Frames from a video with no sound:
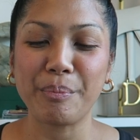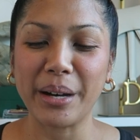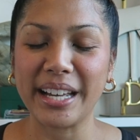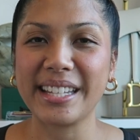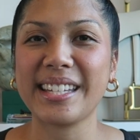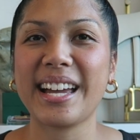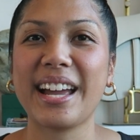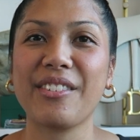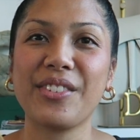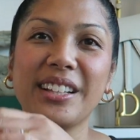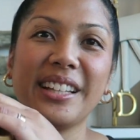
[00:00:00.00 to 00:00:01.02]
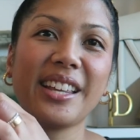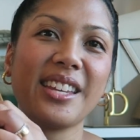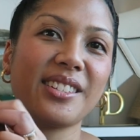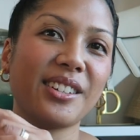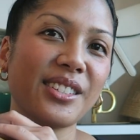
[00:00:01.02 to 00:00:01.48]
but I feel like
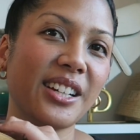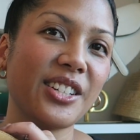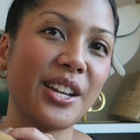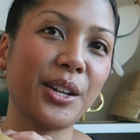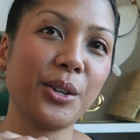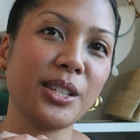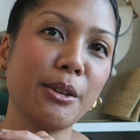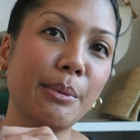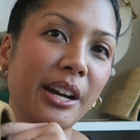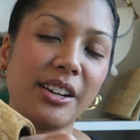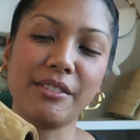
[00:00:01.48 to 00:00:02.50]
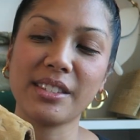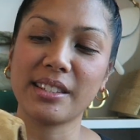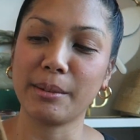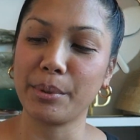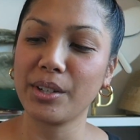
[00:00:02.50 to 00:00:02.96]
these are such a cozy pair of
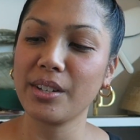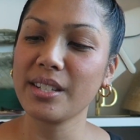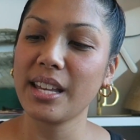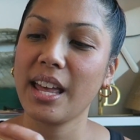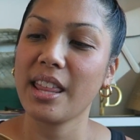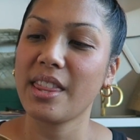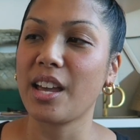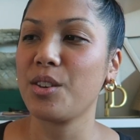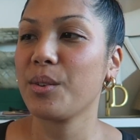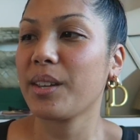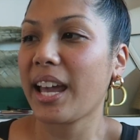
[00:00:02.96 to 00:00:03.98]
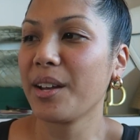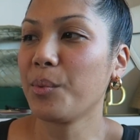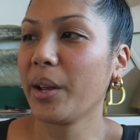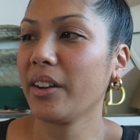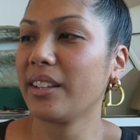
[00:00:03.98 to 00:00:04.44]
slippers that you can
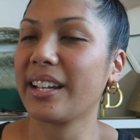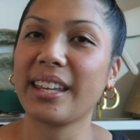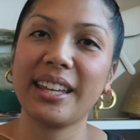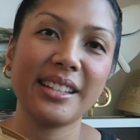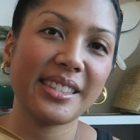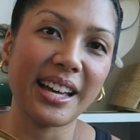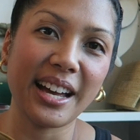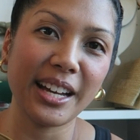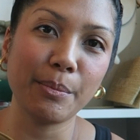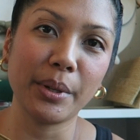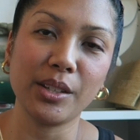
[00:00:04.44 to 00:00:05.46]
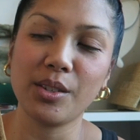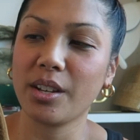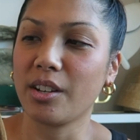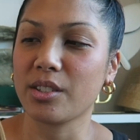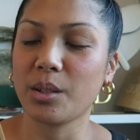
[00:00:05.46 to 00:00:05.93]
wear like inside, but you
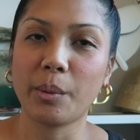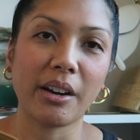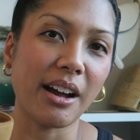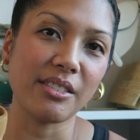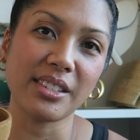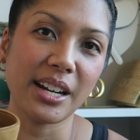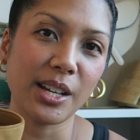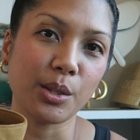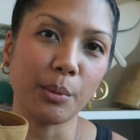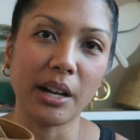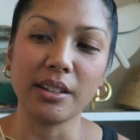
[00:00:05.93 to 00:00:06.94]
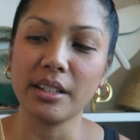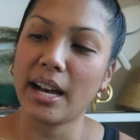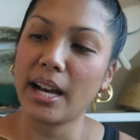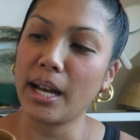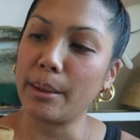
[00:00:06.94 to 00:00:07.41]
can also wear outside as well.
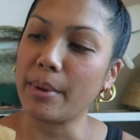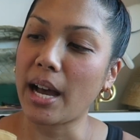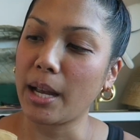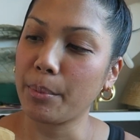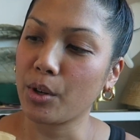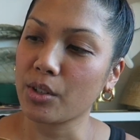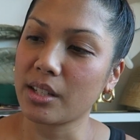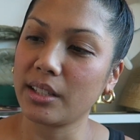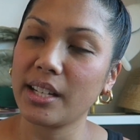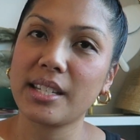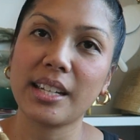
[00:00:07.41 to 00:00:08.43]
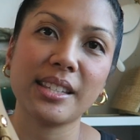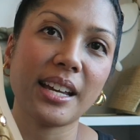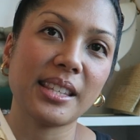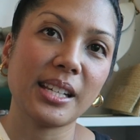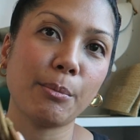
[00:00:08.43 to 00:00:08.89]
Um, I personally did
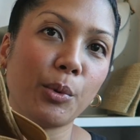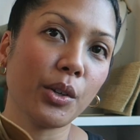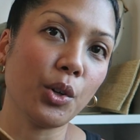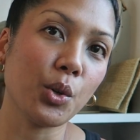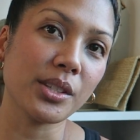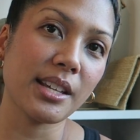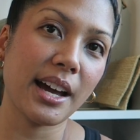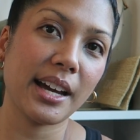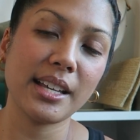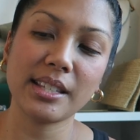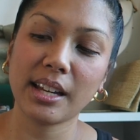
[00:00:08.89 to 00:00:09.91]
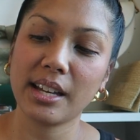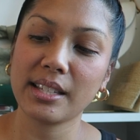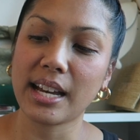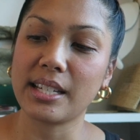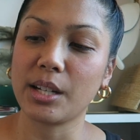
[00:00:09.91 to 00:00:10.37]
size up one whole size
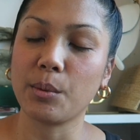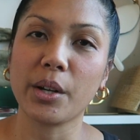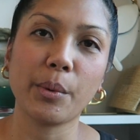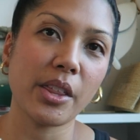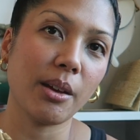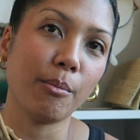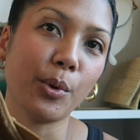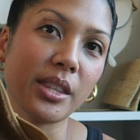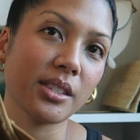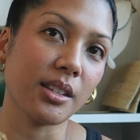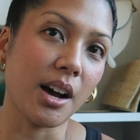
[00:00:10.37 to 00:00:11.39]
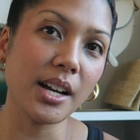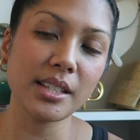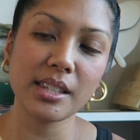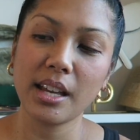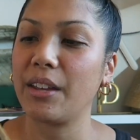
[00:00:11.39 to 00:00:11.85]
because I did want to wear them with
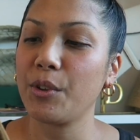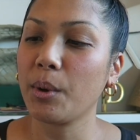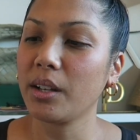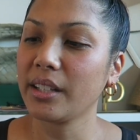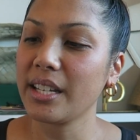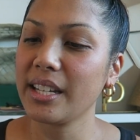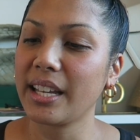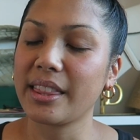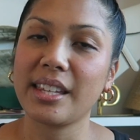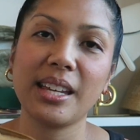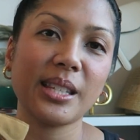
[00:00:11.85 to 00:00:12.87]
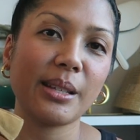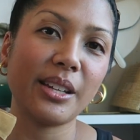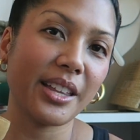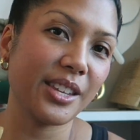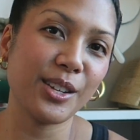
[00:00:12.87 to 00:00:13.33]
socks. If you are looking to get these,
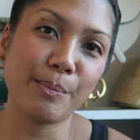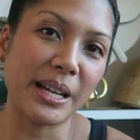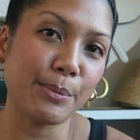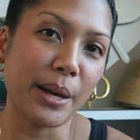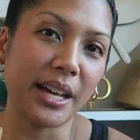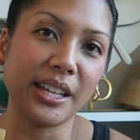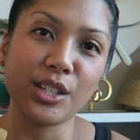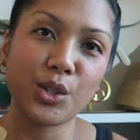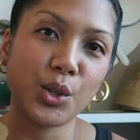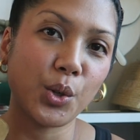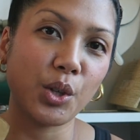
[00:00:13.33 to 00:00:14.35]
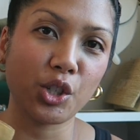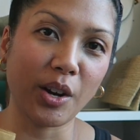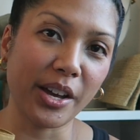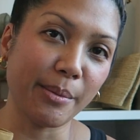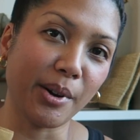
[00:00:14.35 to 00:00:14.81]
I think your best bet is to
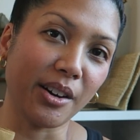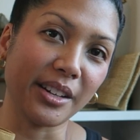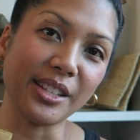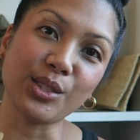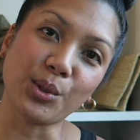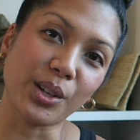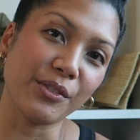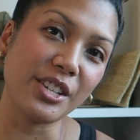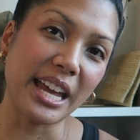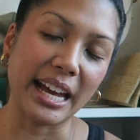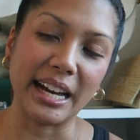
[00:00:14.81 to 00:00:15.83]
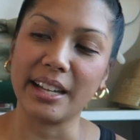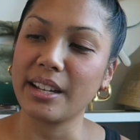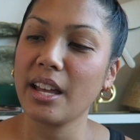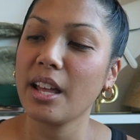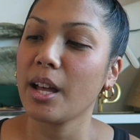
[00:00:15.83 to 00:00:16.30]
try them on in store if you
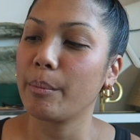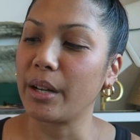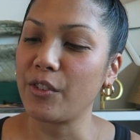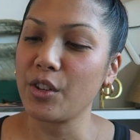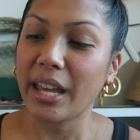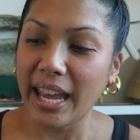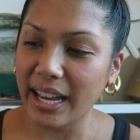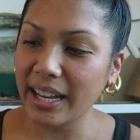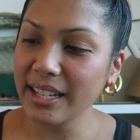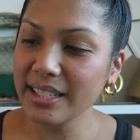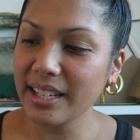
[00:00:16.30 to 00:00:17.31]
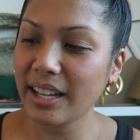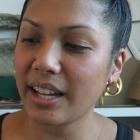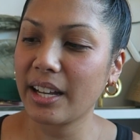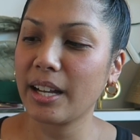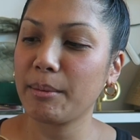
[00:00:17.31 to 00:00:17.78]
can. But if you can't,
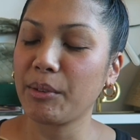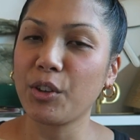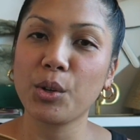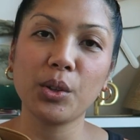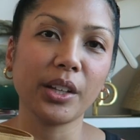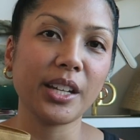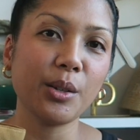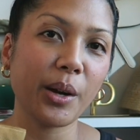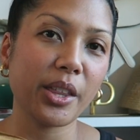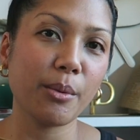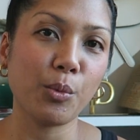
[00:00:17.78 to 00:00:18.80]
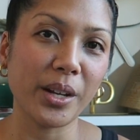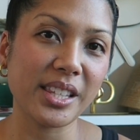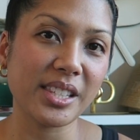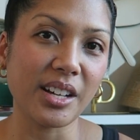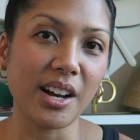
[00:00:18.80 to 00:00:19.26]
um, if you're looking to wear them
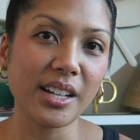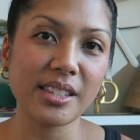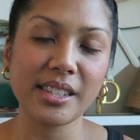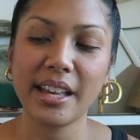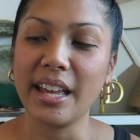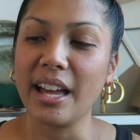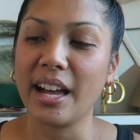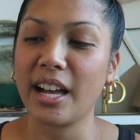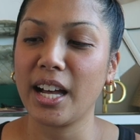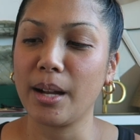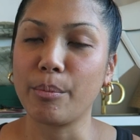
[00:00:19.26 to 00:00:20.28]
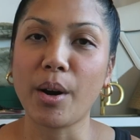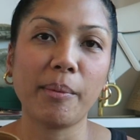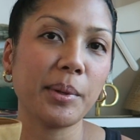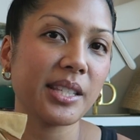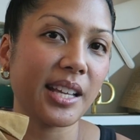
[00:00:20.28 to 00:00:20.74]
with socks, um,
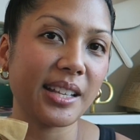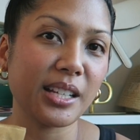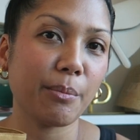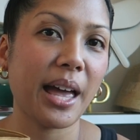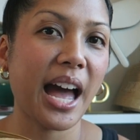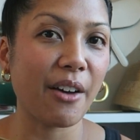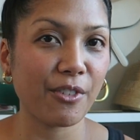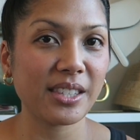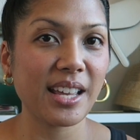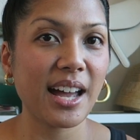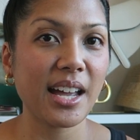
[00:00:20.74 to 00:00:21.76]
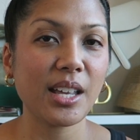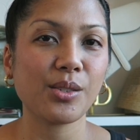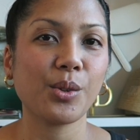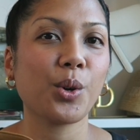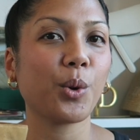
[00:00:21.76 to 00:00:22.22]
probably size up half a
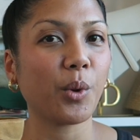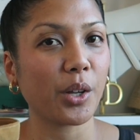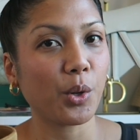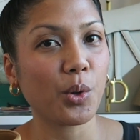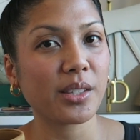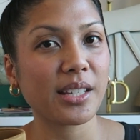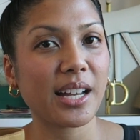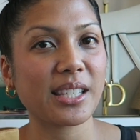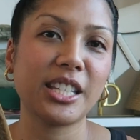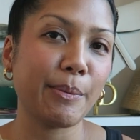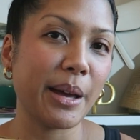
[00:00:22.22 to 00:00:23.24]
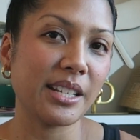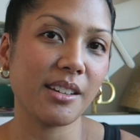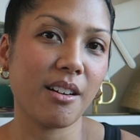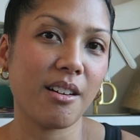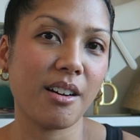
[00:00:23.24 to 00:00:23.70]
size or one whole size
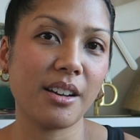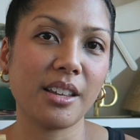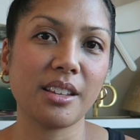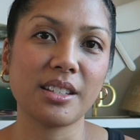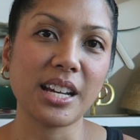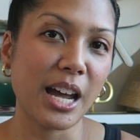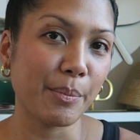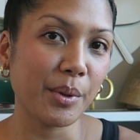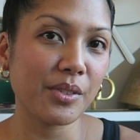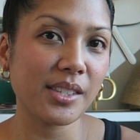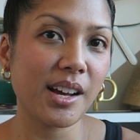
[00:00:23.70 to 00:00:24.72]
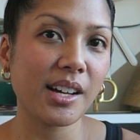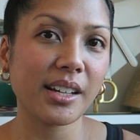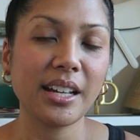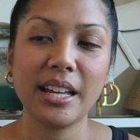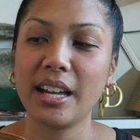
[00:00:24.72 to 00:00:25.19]
depending on the type of sock.